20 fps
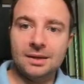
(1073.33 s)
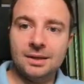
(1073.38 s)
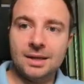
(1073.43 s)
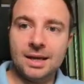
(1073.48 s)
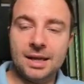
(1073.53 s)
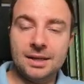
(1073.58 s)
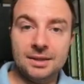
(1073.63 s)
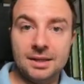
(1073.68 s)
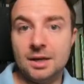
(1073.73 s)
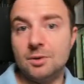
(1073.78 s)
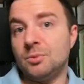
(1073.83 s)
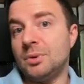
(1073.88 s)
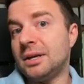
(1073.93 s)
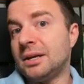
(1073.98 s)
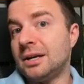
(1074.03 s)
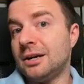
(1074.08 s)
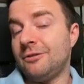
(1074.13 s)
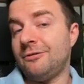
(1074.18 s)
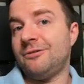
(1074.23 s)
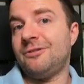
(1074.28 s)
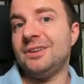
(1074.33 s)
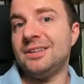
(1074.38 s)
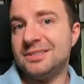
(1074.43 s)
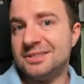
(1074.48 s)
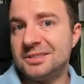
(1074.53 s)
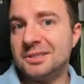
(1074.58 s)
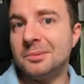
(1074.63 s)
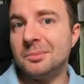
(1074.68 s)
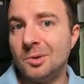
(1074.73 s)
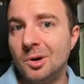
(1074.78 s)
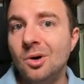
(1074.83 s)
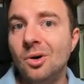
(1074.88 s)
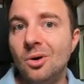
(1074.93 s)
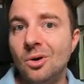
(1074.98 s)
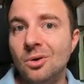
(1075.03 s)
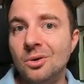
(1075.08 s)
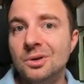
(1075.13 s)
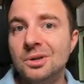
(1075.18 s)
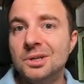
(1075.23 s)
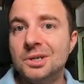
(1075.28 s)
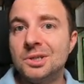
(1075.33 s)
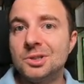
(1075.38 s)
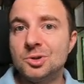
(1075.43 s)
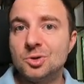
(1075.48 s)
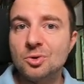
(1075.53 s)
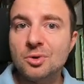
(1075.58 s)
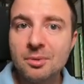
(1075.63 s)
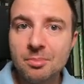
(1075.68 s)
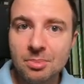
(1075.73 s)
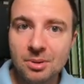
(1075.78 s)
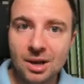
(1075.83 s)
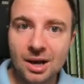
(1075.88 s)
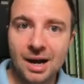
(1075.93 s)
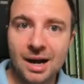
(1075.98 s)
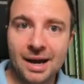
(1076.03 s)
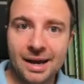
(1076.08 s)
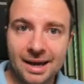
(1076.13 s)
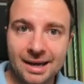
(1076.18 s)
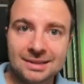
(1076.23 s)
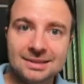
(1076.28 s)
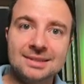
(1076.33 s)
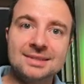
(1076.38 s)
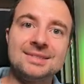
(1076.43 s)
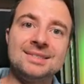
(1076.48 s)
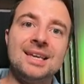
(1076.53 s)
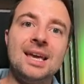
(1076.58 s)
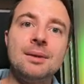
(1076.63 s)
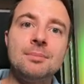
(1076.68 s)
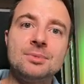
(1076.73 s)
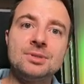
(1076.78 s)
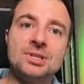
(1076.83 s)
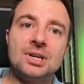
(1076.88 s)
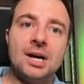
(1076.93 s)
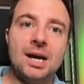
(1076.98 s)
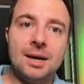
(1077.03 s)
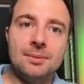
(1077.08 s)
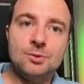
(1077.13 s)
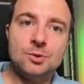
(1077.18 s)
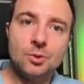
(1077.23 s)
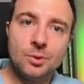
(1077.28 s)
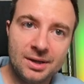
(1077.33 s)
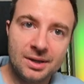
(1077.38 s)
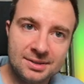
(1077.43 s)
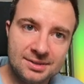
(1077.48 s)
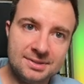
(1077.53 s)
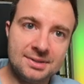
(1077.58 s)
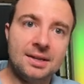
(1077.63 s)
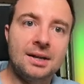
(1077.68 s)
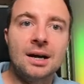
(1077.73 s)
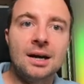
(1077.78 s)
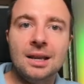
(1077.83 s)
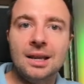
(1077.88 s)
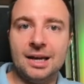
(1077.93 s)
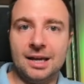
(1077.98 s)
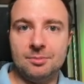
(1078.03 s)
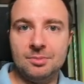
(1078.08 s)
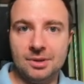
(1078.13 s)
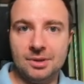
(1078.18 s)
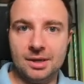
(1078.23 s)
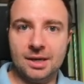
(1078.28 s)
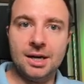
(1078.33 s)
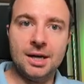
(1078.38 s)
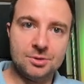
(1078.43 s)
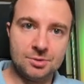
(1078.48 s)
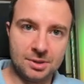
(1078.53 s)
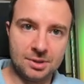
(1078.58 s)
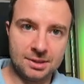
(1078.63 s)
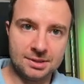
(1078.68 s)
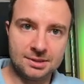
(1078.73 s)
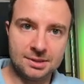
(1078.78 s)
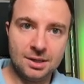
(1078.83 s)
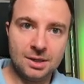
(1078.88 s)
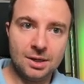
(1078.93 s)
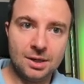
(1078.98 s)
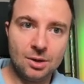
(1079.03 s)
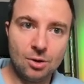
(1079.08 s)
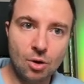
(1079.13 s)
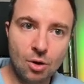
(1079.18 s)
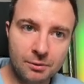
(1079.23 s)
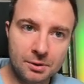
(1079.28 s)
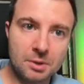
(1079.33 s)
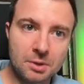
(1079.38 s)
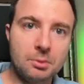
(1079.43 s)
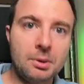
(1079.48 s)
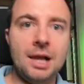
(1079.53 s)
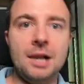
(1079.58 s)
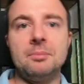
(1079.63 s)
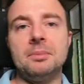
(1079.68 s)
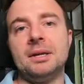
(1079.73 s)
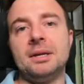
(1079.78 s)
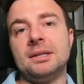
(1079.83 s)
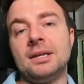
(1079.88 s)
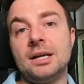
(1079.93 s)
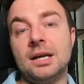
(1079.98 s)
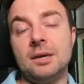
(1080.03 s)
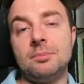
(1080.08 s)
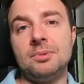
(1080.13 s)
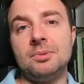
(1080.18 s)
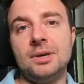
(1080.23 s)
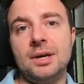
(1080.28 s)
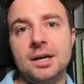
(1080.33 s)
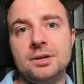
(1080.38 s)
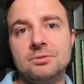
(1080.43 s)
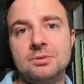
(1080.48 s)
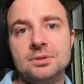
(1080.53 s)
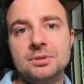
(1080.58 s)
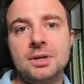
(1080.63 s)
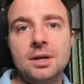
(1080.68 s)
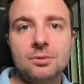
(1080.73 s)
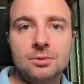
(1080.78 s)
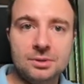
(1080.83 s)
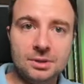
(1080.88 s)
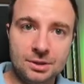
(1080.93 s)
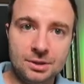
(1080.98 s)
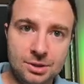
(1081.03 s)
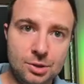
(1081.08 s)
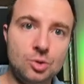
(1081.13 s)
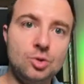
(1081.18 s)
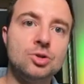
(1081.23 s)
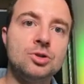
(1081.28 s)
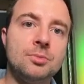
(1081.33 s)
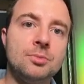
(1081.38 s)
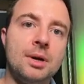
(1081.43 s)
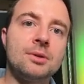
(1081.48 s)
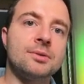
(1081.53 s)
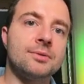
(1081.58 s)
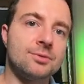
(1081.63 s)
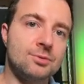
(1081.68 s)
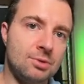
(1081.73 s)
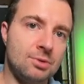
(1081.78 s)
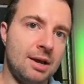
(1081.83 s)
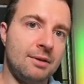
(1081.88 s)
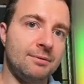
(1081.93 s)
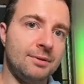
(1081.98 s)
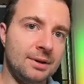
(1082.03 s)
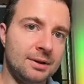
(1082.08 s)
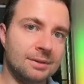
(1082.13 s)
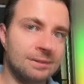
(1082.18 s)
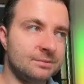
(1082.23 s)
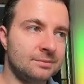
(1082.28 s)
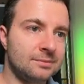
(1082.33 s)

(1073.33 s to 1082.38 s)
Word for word: And then we convince them all to reply at the same time to a single IP address, overwhelming that IP address with a huge amount of traffic.